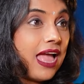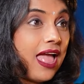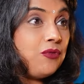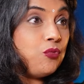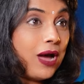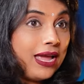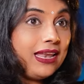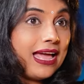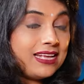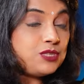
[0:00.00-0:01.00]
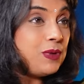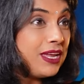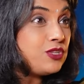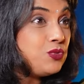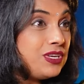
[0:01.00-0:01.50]
and while as
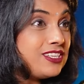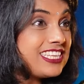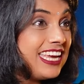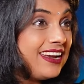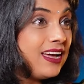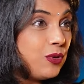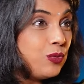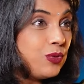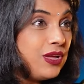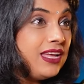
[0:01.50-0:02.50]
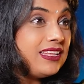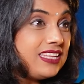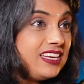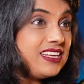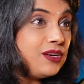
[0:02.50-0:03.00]
parents we are scared how
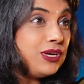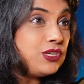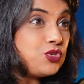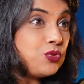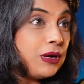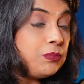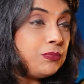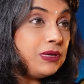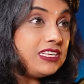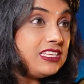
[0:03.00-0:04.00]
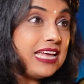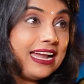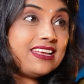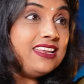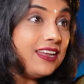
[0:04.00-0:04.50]
things are going to show up, but he's
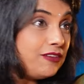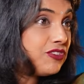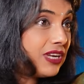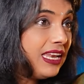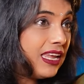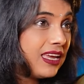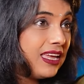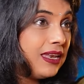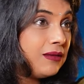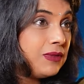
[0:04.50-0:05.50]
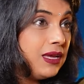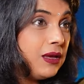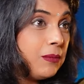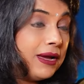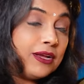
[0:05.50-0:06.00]
had enough training and
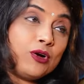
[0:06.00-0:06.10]
by